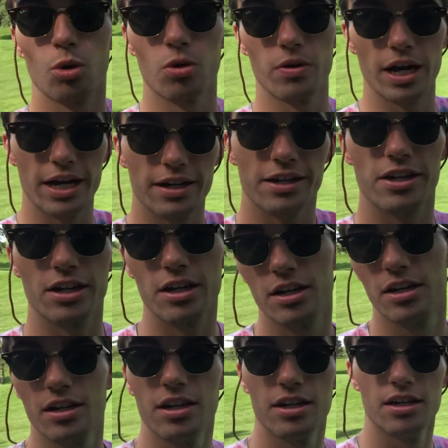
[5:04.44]
hole right here.
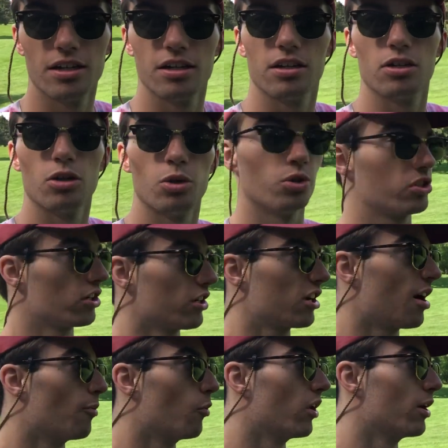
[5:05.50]
Who's going to
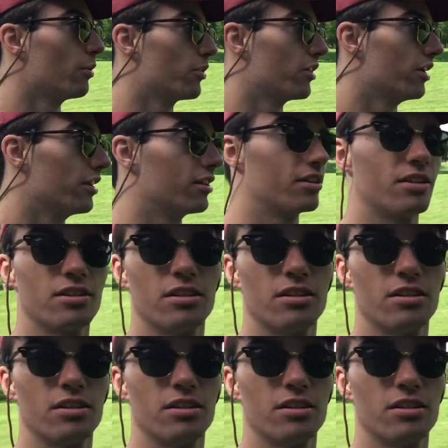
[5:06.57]
come away with it?